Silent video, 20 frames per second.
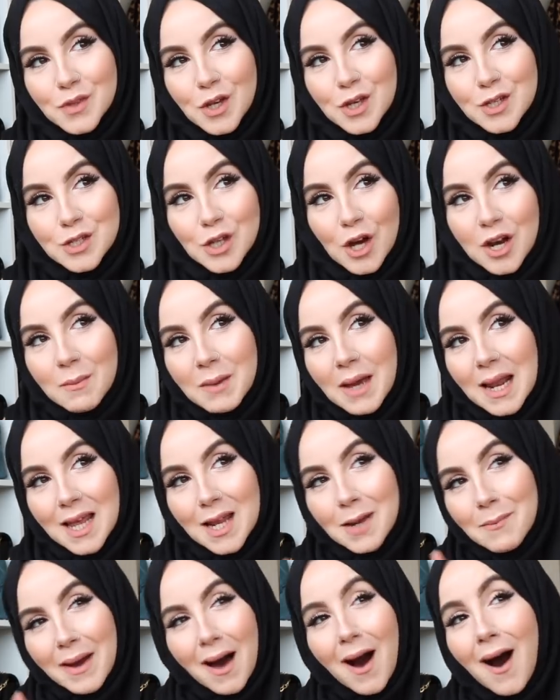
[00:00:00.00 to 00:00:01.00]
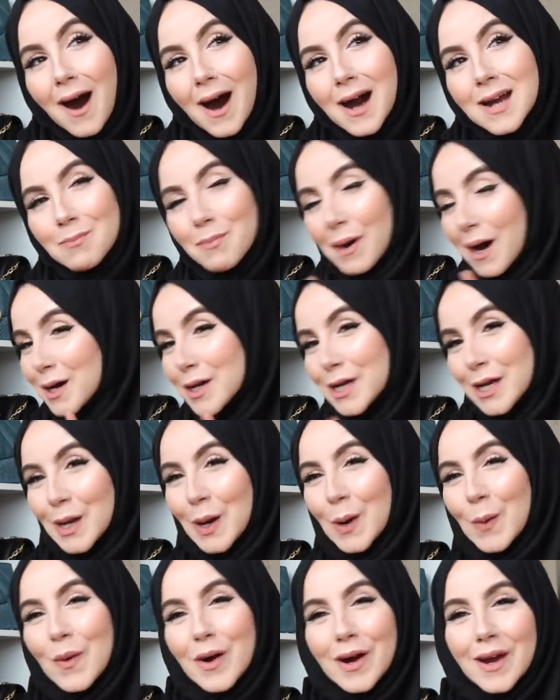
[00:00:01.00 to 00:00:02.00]
it's gonna be a little bit hard, but you
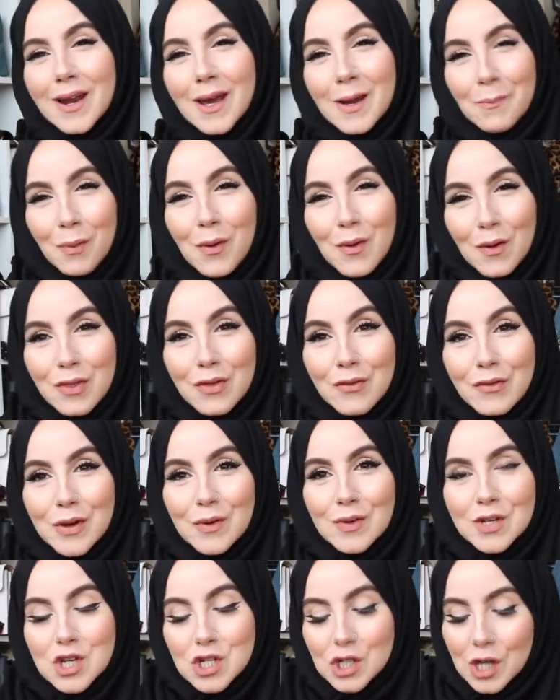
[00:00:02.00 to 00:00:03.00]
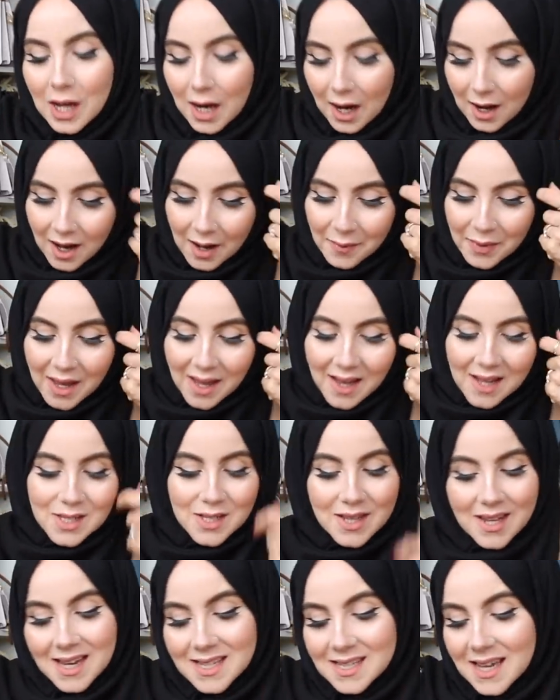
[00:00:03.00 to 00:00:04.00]
know, we're gonna pull through, inshallah.
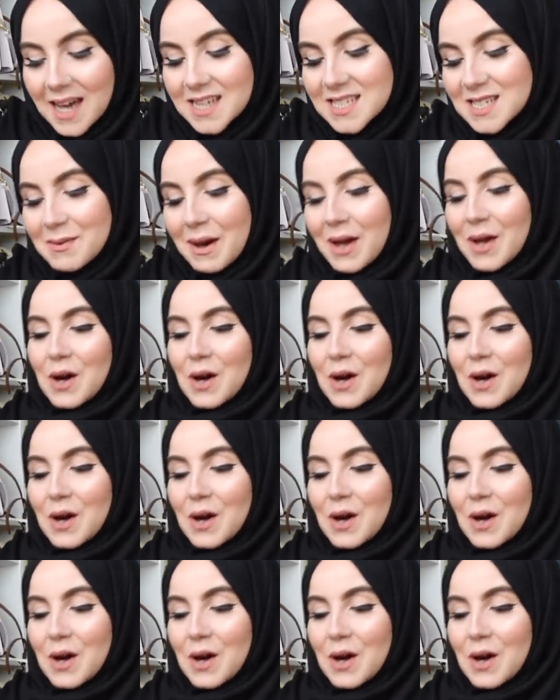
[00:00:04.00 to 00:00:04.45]
So next item I